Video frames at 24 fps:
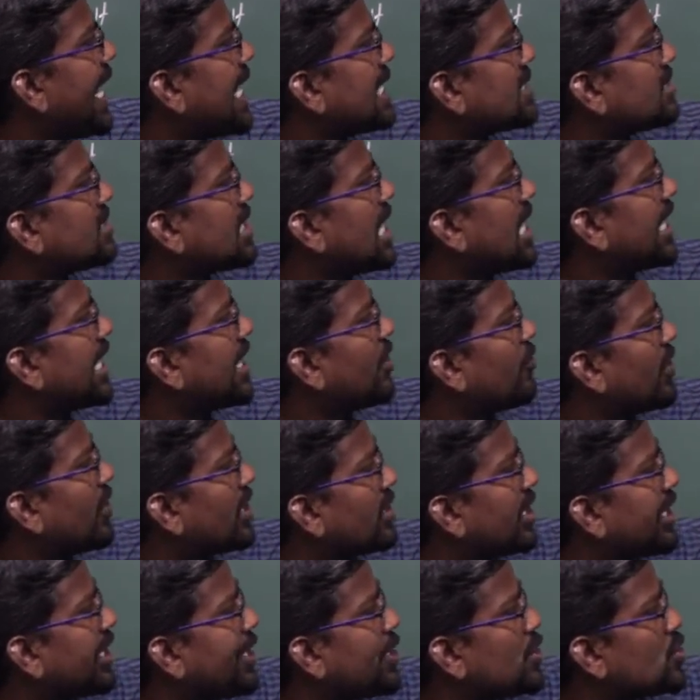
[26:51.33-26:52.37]
Acetaldehyde
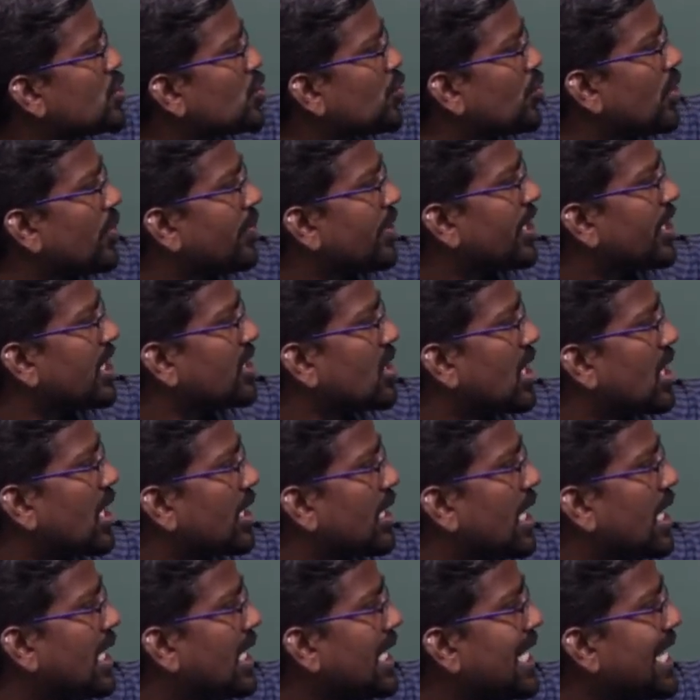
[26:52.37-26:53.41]
further reduced to form of ethyl
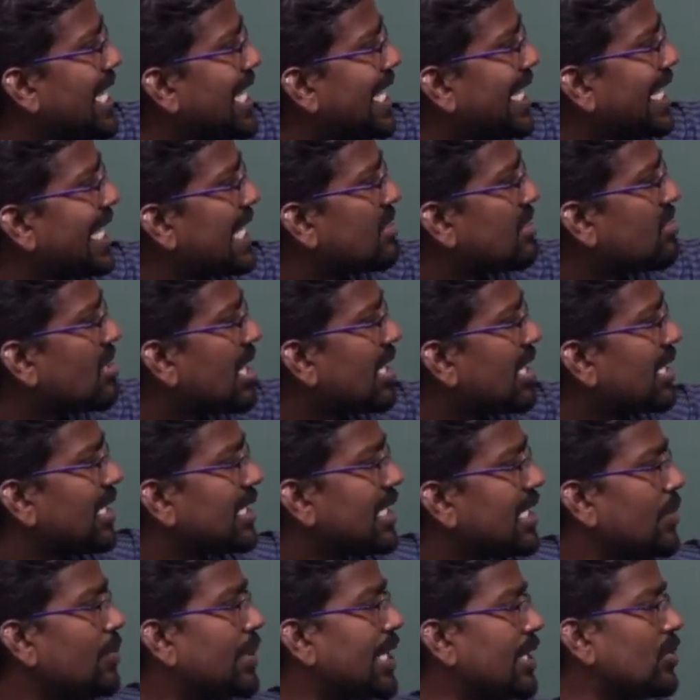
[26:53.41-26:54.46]
alcohol. Ethyl alcohol
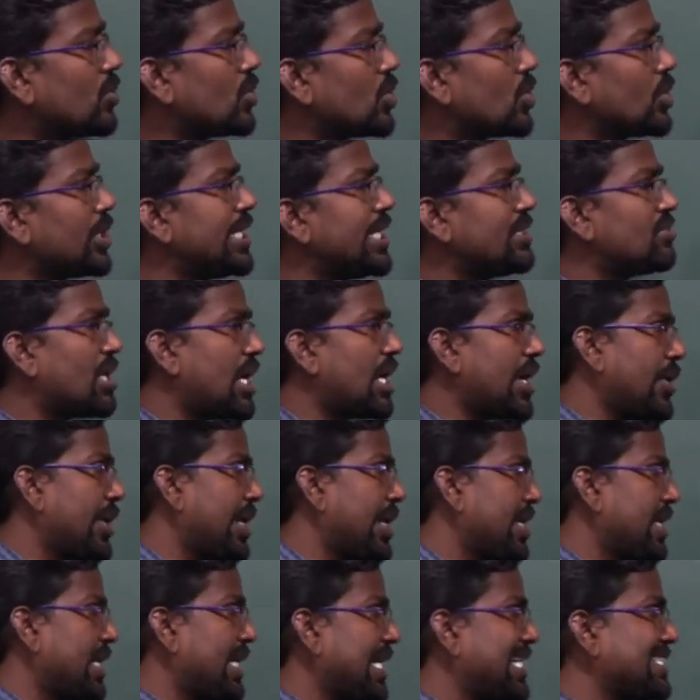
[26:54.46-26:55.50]
can be converted to ethyl
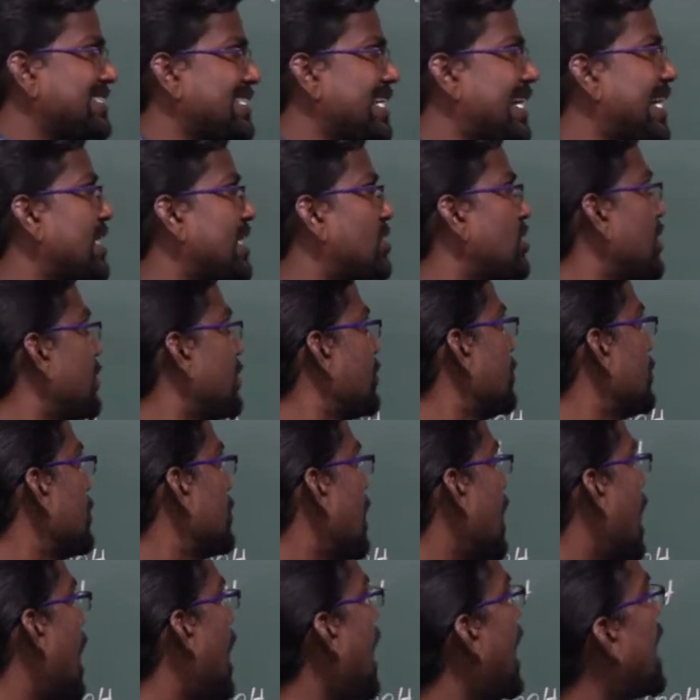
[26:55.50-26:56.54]
iodide. It is a reduction.
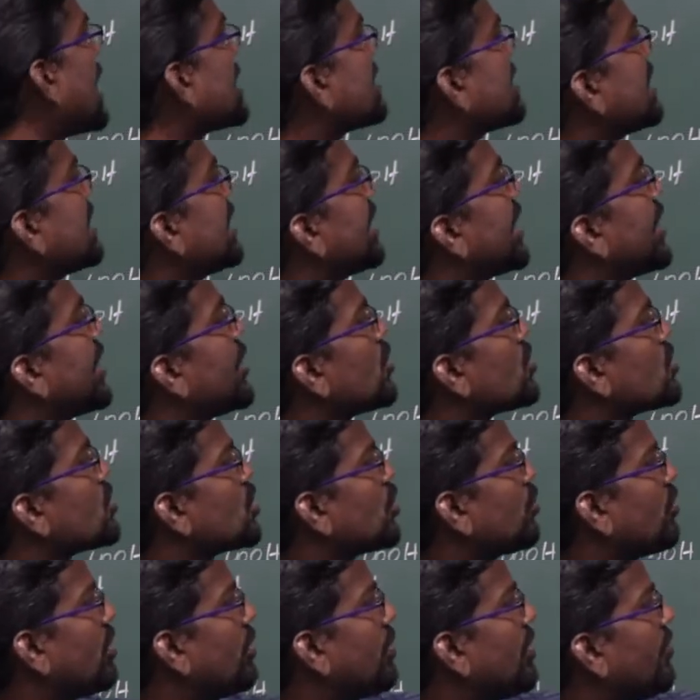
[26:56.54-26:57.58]
Acid reduced
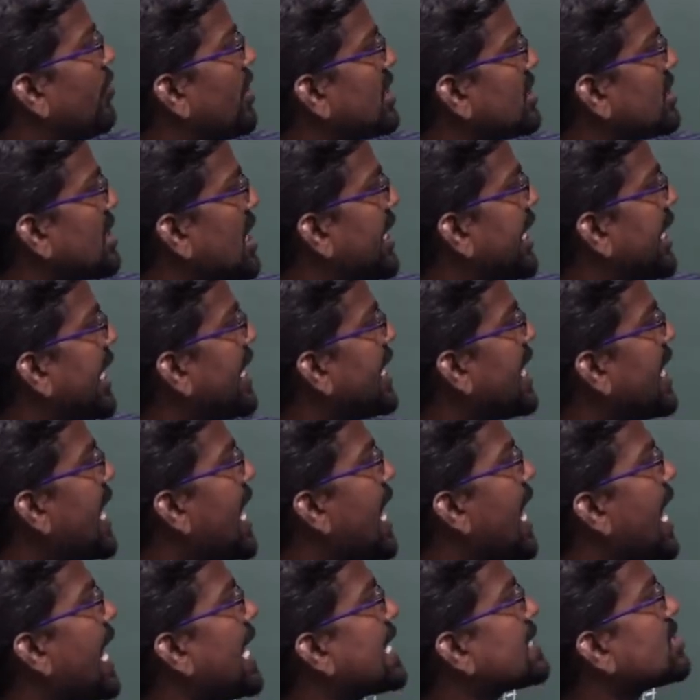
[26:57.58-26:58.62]
to form of acetaldehyde.
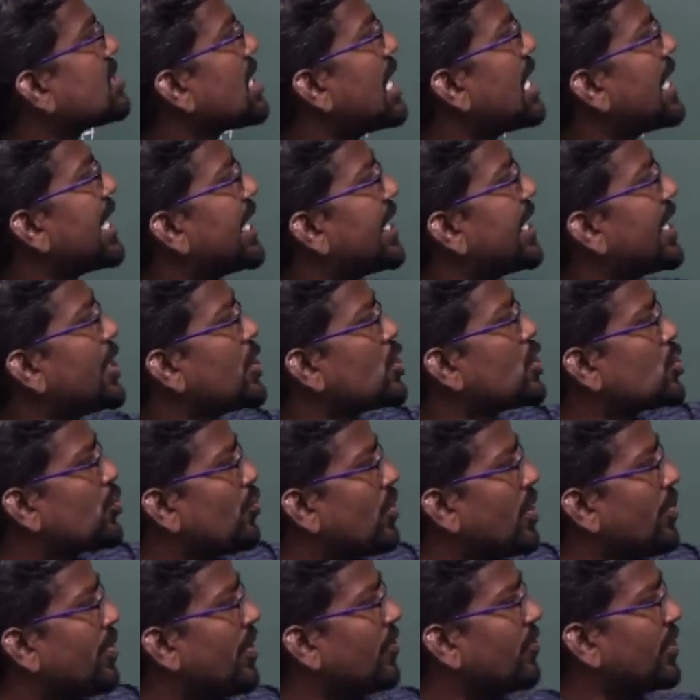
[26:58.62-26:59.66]
Acetaldehyde reduced to
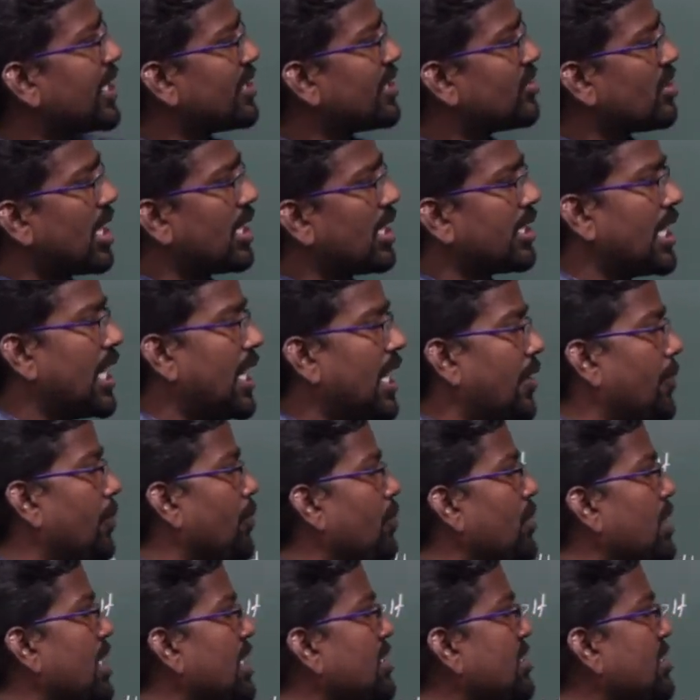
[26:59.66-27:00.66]
form of ethyl alcohol.